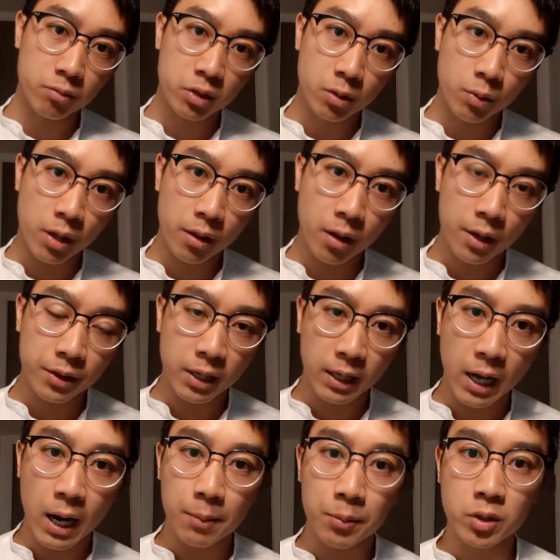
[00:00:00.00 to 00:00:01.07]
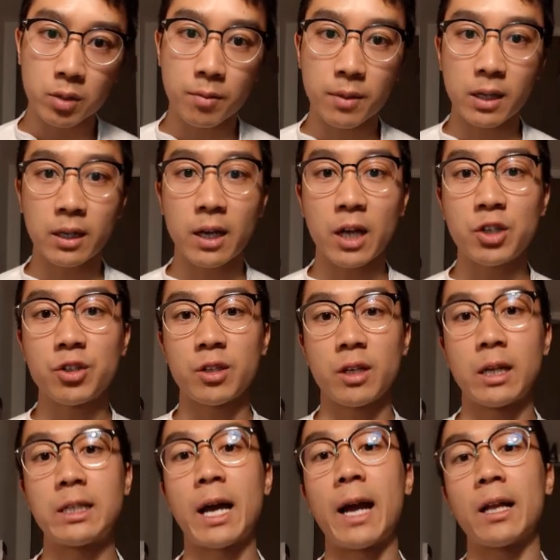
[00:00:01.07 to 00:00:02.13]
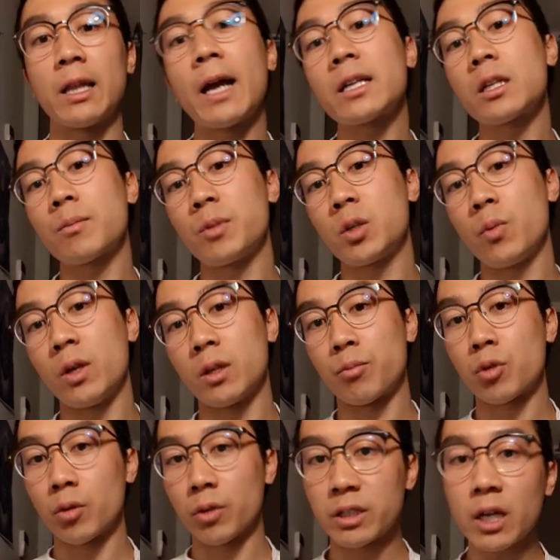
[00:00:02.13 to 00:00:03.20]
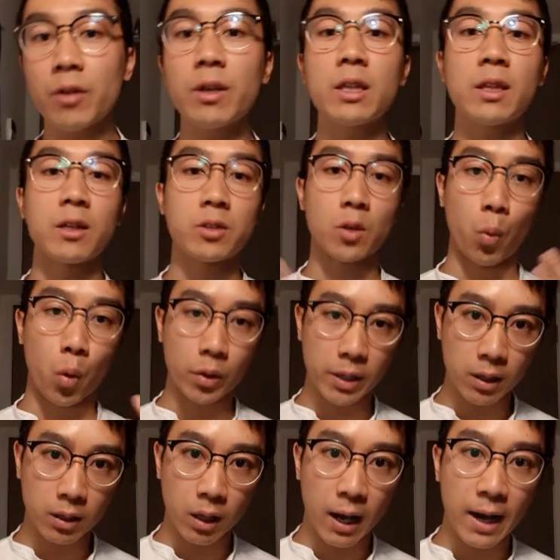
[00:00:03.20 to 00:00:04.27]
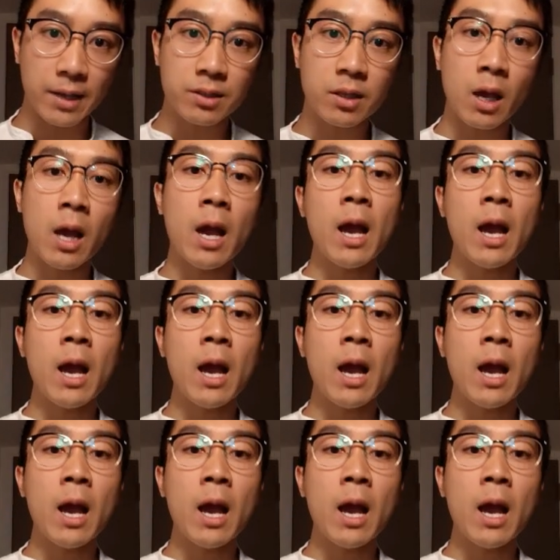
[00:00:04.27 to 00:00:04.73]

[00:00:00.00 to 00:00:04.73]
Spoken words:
So we thought that capitalism engages in a dialectic between the proletariat, that is the working class,